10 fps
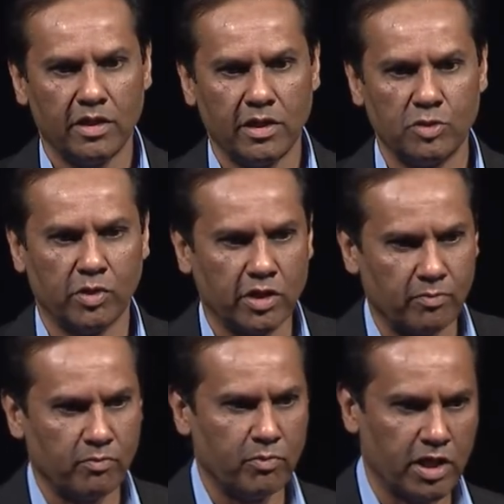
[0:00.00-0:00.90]
is
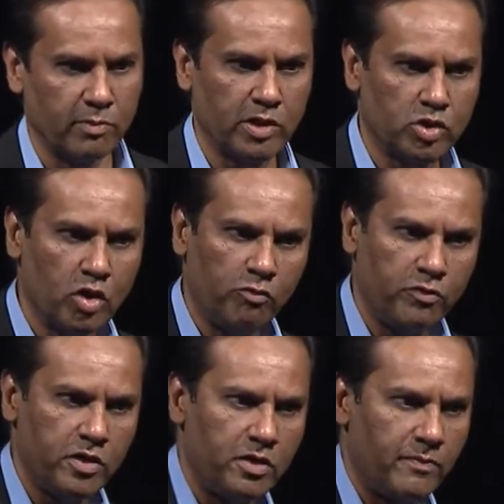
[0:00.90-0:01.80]
becoming
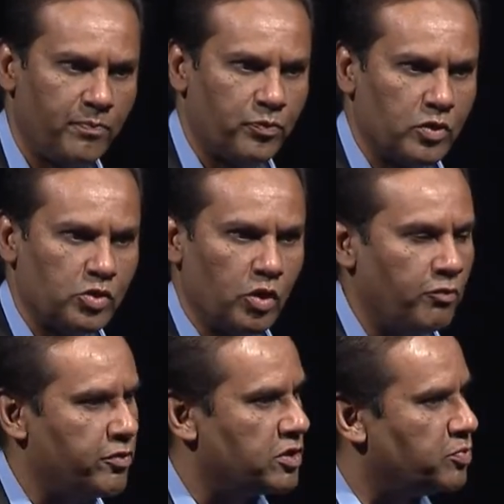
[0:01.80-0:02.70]
software,
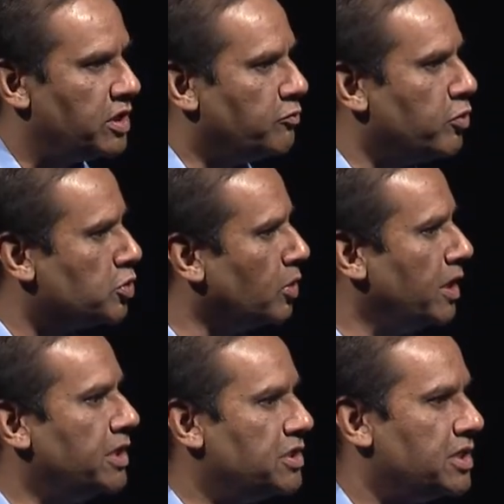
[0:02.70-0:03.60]
software is being
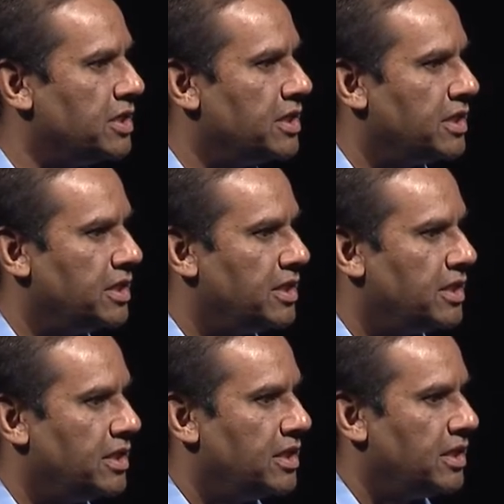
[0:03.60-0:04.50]
virtualized,
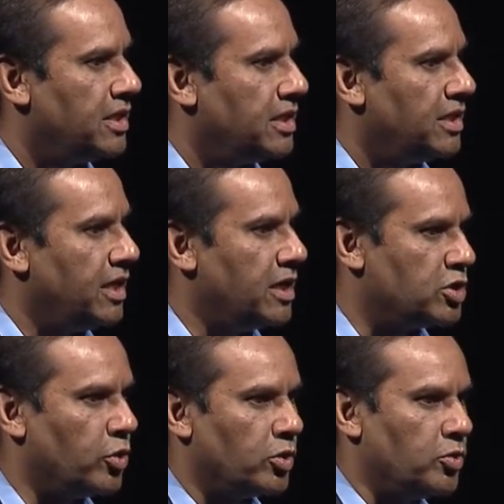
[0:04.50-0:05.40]
and
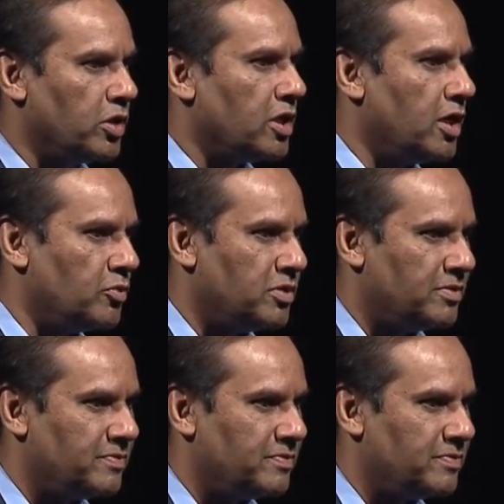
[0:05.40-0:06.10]
it's going to the cloud.